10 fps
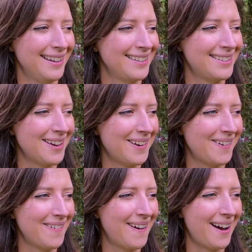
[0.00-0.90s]

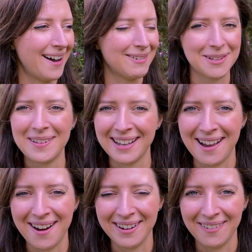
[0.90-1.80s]
So I was umming and
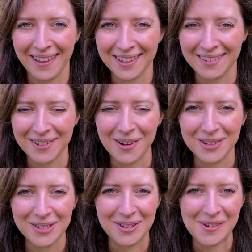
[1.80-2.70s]
ahhing whether or not
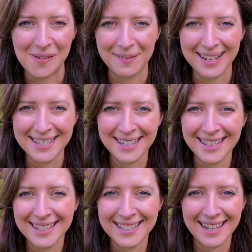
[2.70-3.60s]
to replace
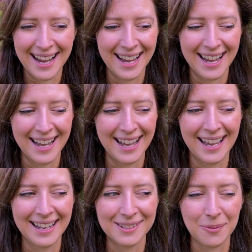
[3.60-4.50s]
it,
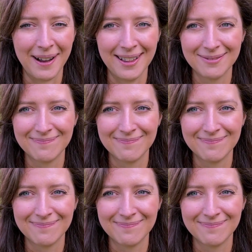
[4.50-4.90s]
and well,